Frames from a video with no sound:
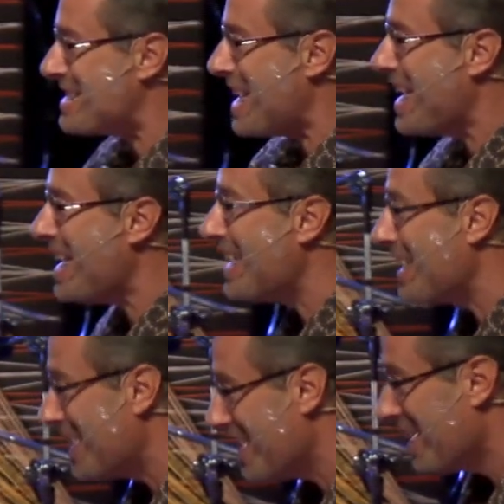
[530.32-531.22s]

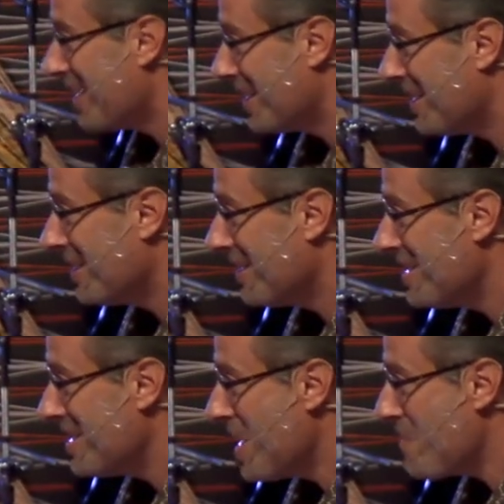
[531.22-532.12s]
king,
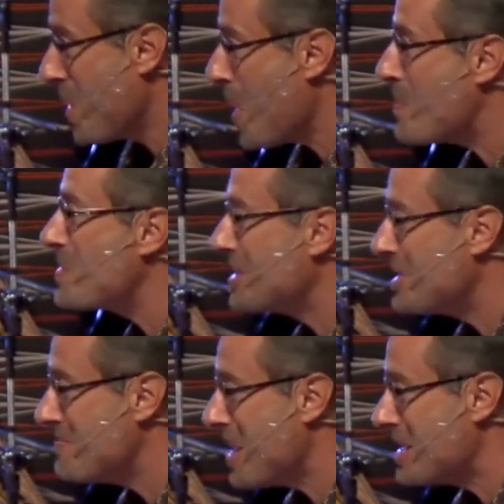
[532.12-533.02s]

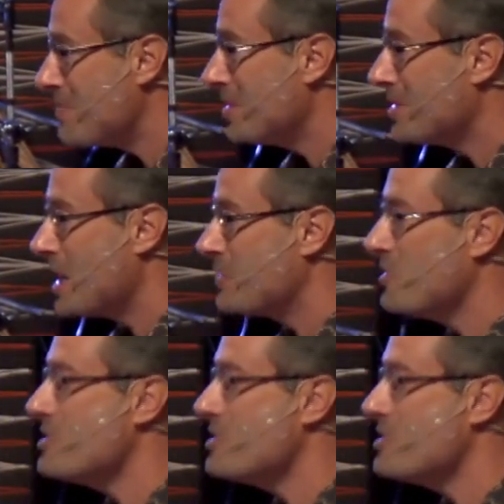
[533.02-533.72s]
purposing to make him successful.